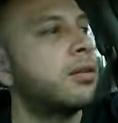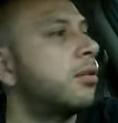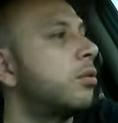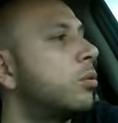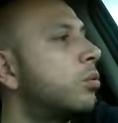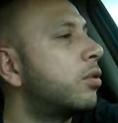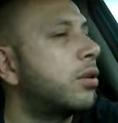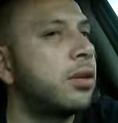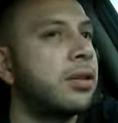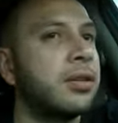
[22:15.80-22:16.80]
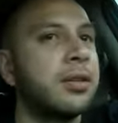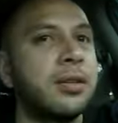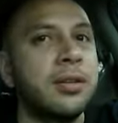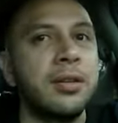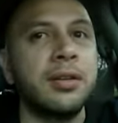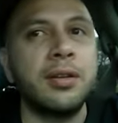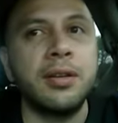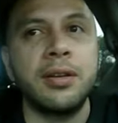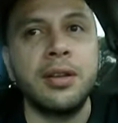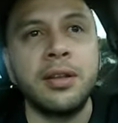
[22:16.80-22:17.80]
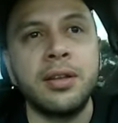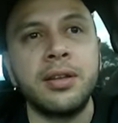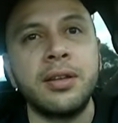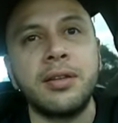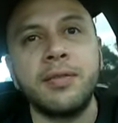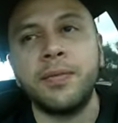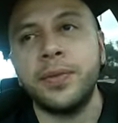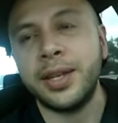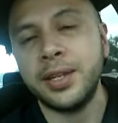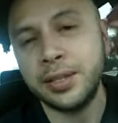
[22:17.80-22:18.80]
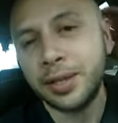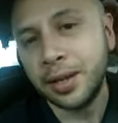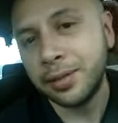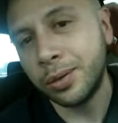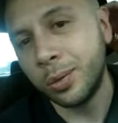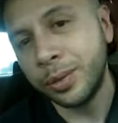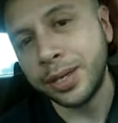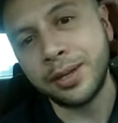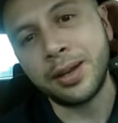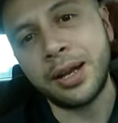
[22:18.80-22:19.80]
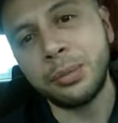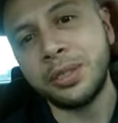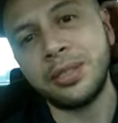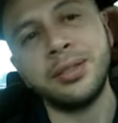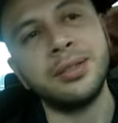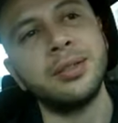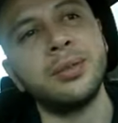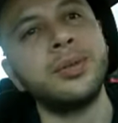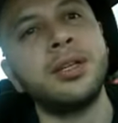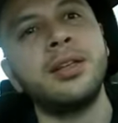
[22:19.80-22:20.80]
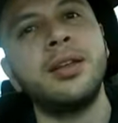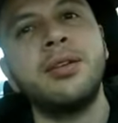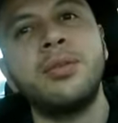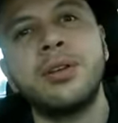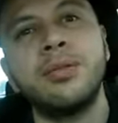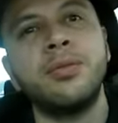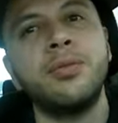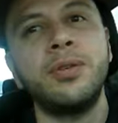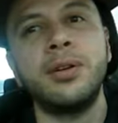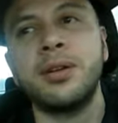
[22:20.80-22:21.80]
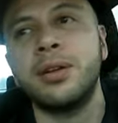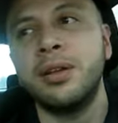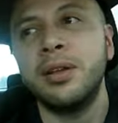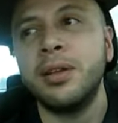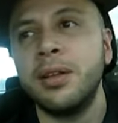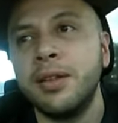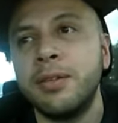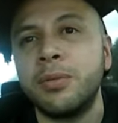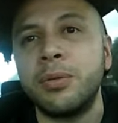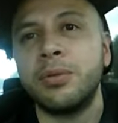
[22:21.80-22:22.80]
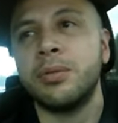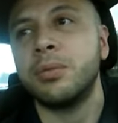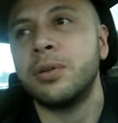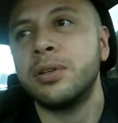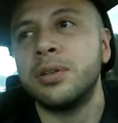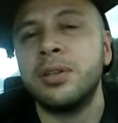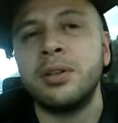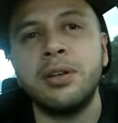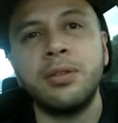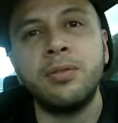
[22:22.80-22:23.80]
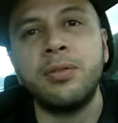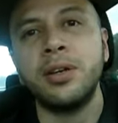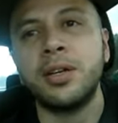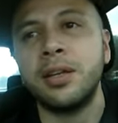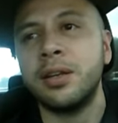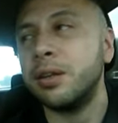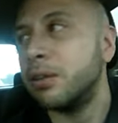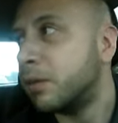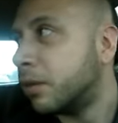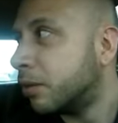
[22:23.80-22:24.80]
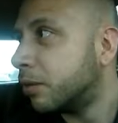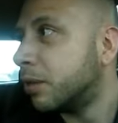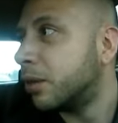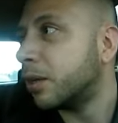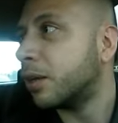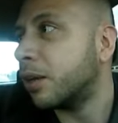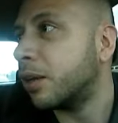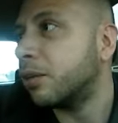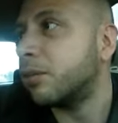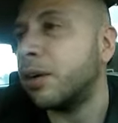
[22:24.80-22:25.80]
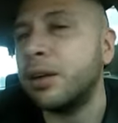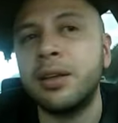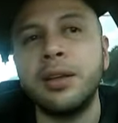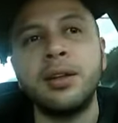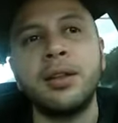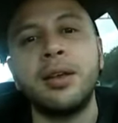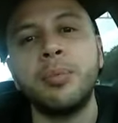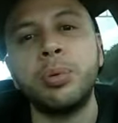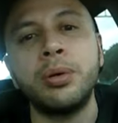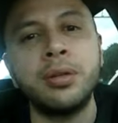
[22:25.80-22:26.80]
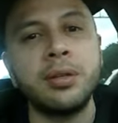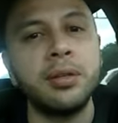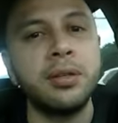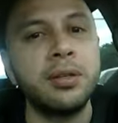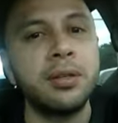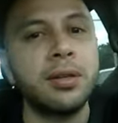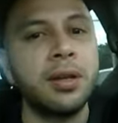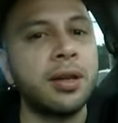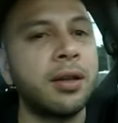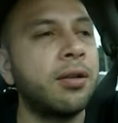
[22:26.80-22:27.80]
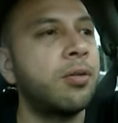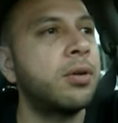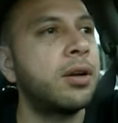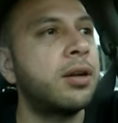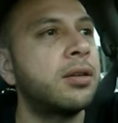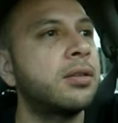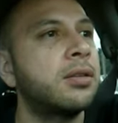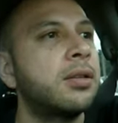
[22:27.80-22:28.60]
dudes, cause they just got so many options, you know what I'm saying? They don't give a fuck. We're just another fucking dickhead trying to get in that pussy just like everyone else.